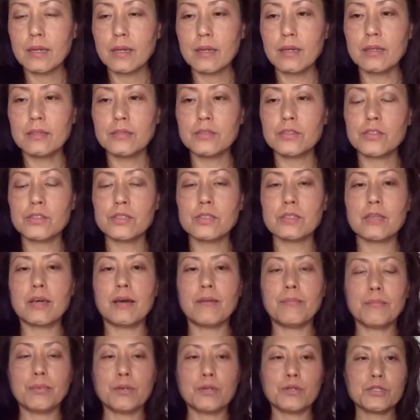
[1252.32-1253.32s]
And just
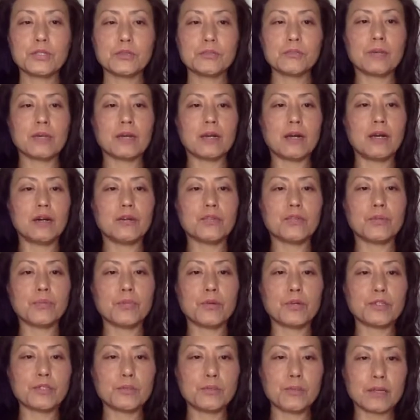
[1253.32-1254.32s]
that how the
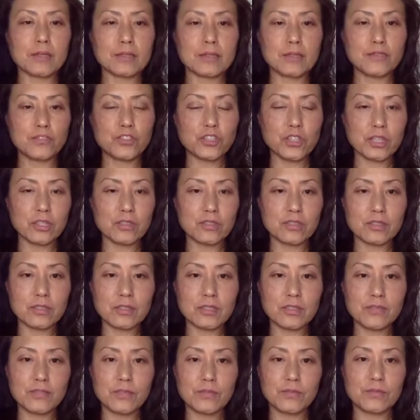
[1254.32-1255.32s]
perspective
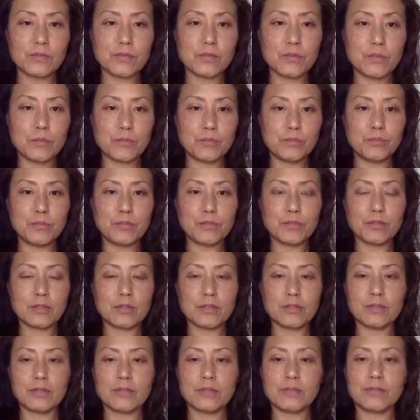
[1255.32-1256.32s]
changes, even from a
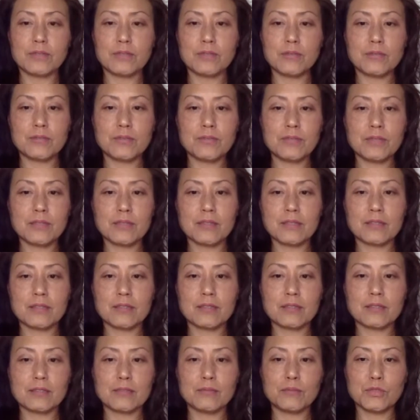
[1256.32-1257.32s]
book, going from
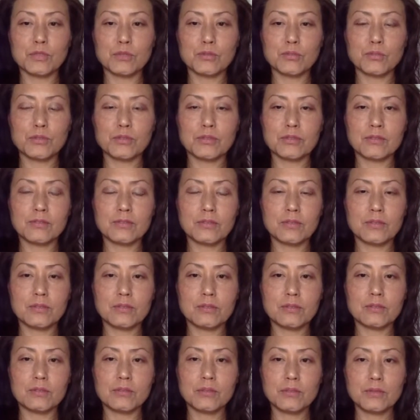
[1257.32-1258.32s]
thinking it's the most
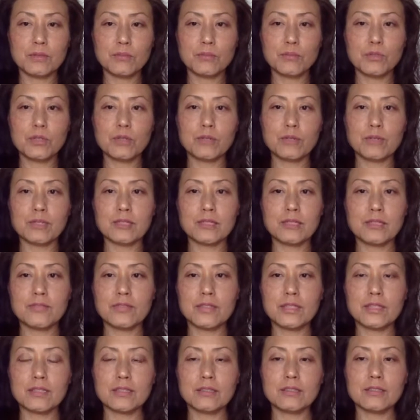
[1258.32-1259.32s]
beautiful book about
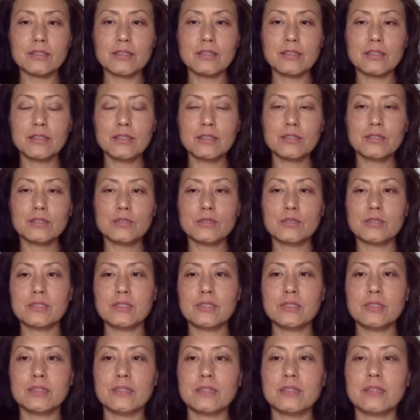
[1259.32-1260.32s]
giving to
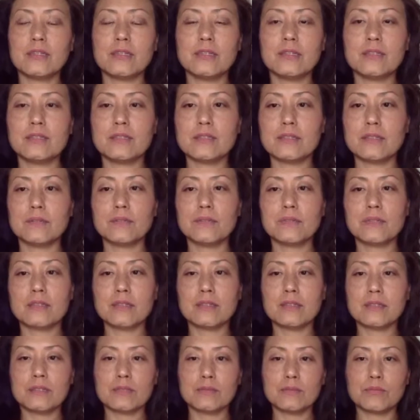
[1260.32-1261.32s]
seeing it as
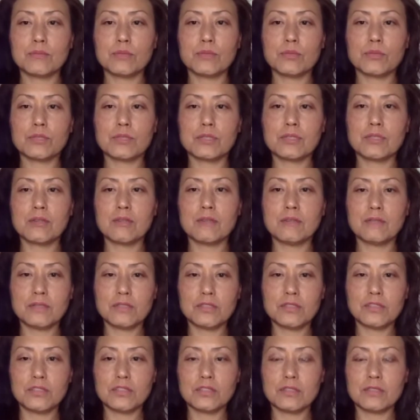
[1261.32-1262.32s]
something that's more
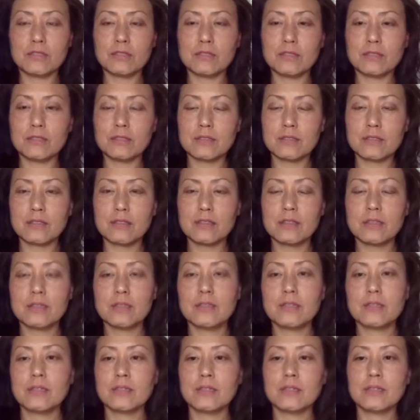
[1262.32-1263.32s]
selfish and
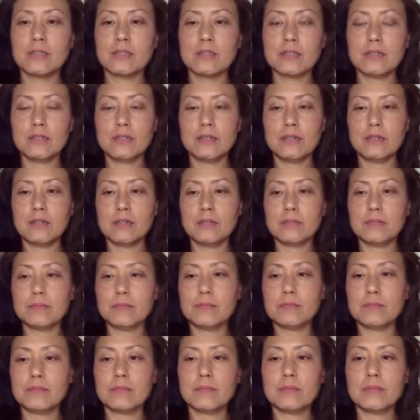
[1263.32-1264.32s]

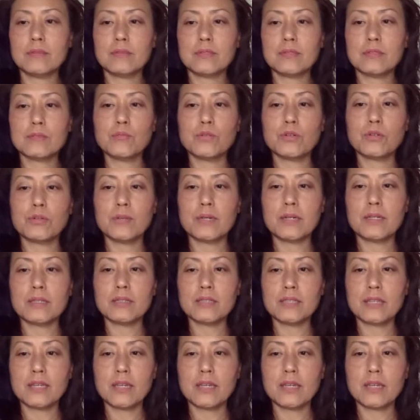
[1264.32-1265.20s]
it's more about